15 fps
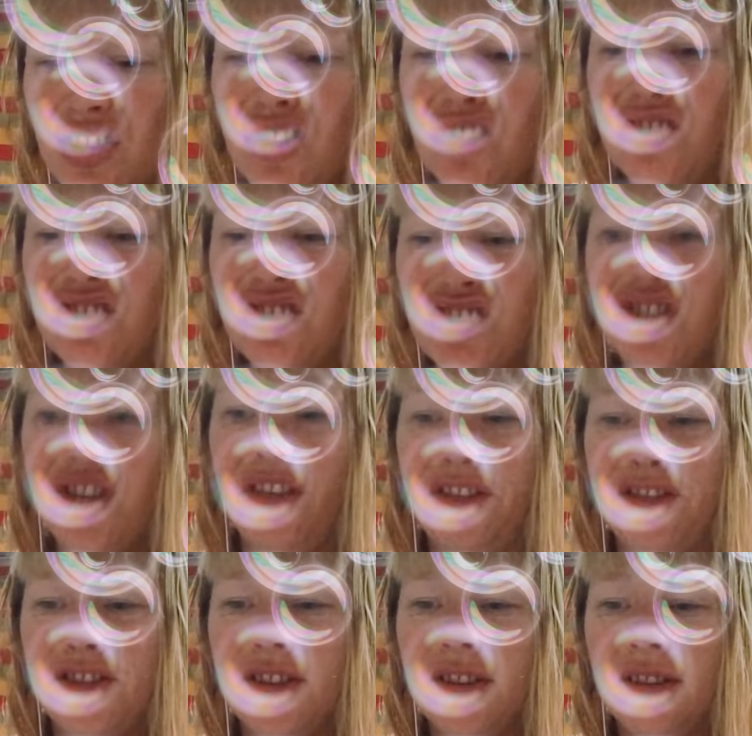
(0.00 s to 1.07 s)
huge
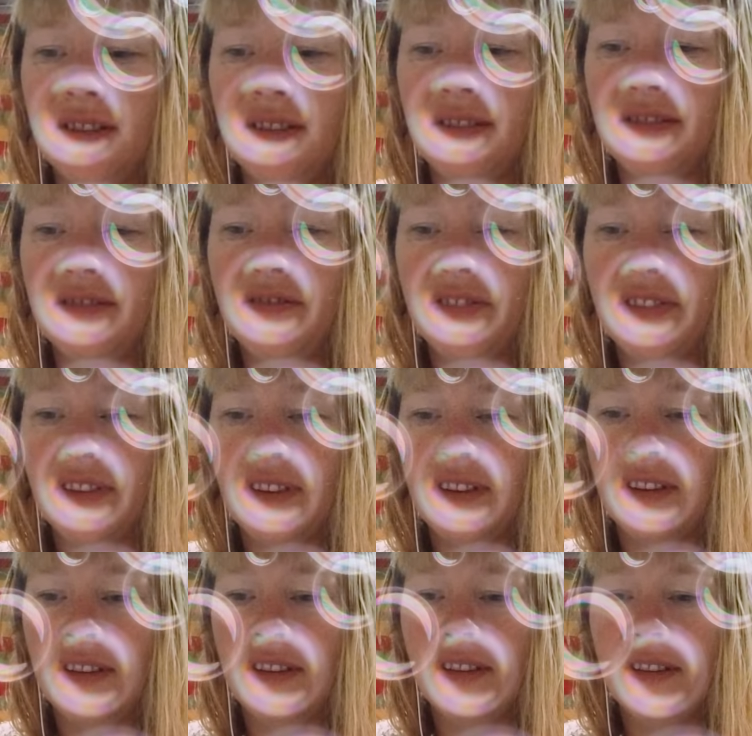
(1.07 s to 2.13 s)
shift
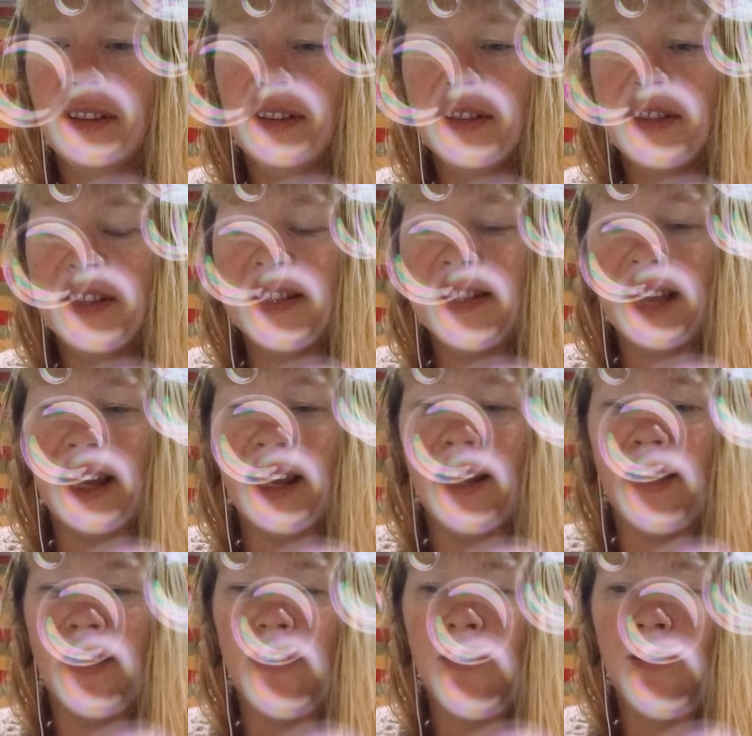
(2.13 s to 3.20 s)
to
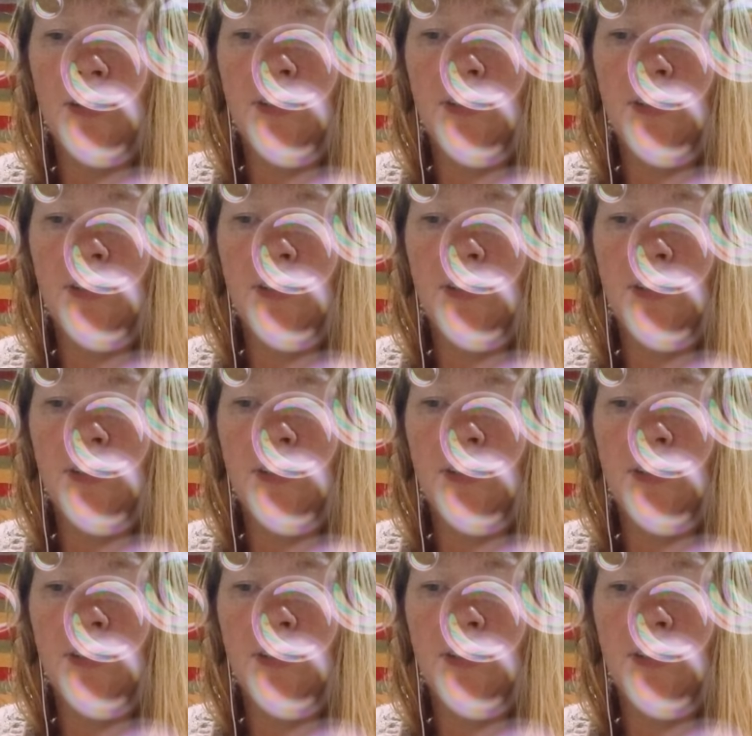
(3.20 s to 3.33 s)
say,